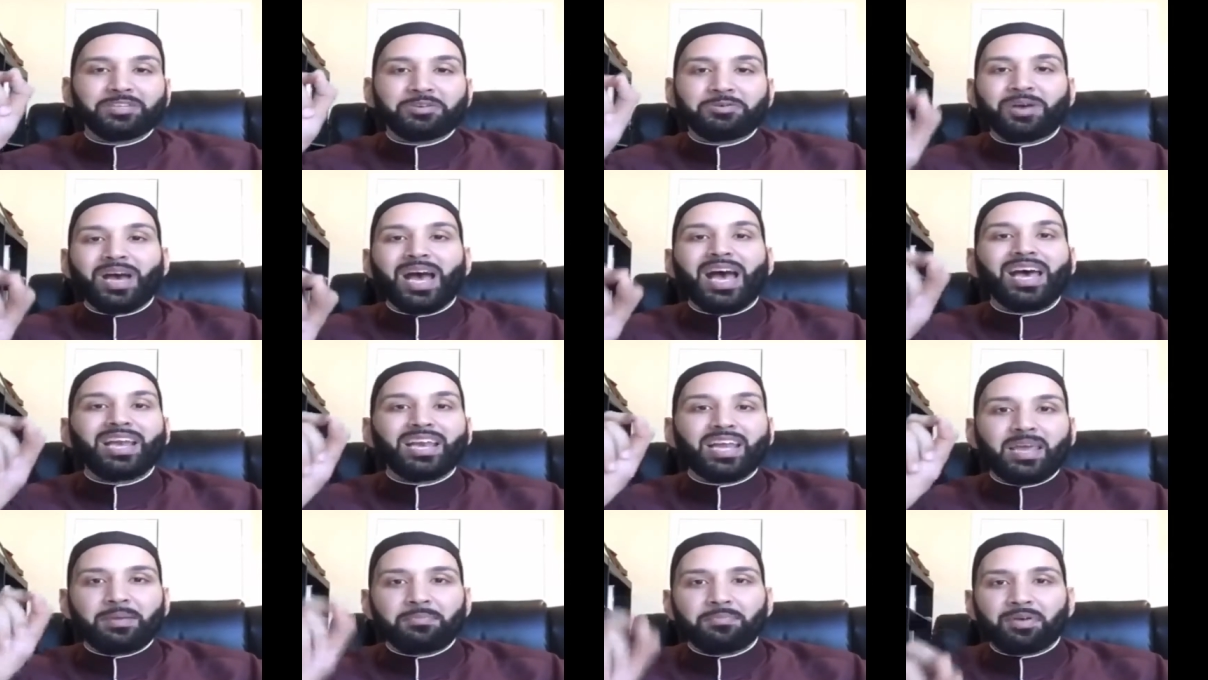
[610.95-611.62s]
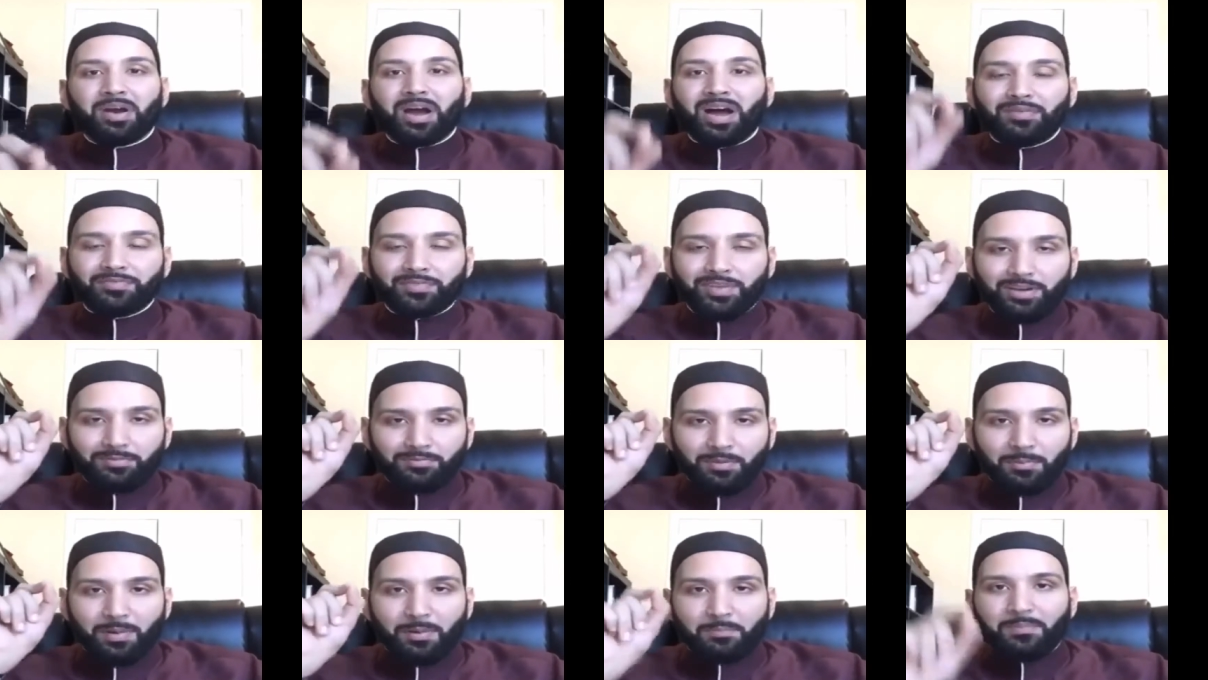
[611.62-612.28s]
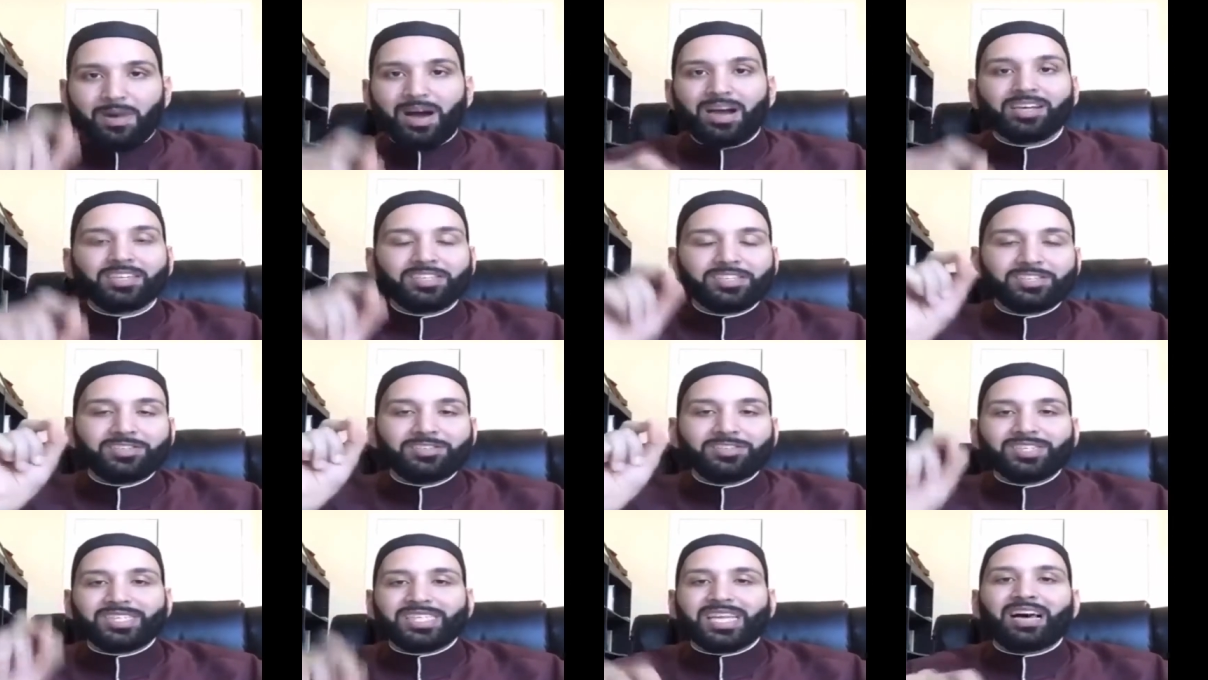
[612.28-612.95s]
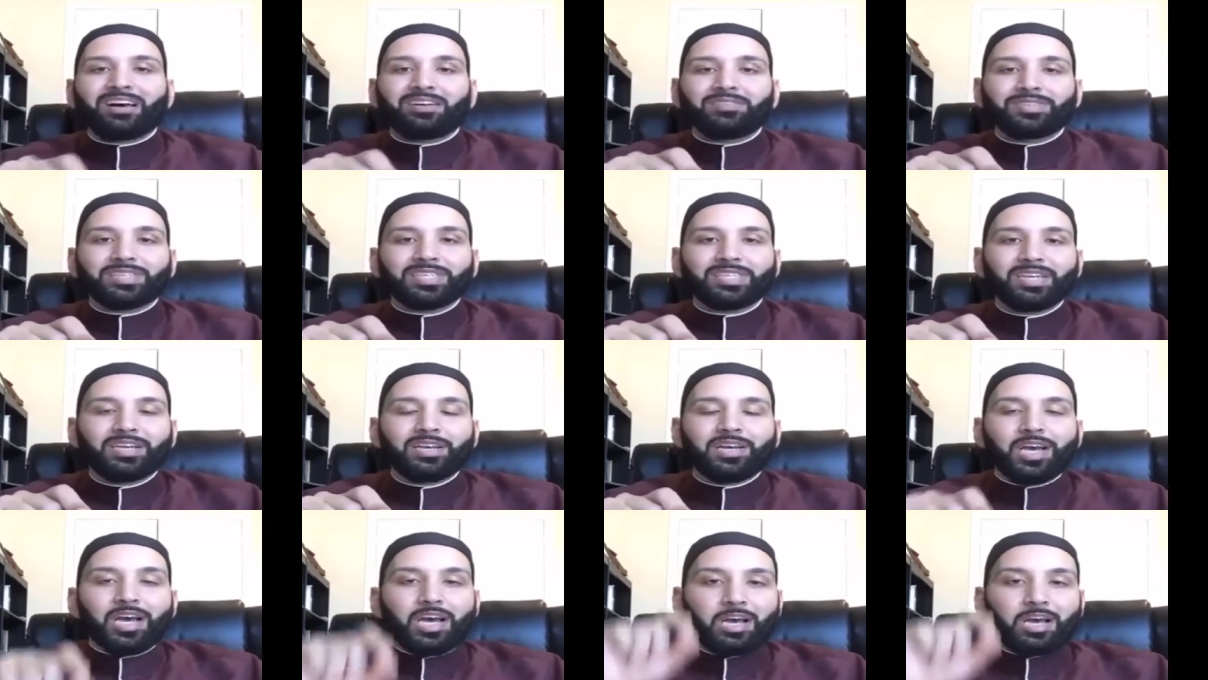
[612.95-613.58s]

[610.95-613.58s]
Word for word: You had a prophet from amongst yourselves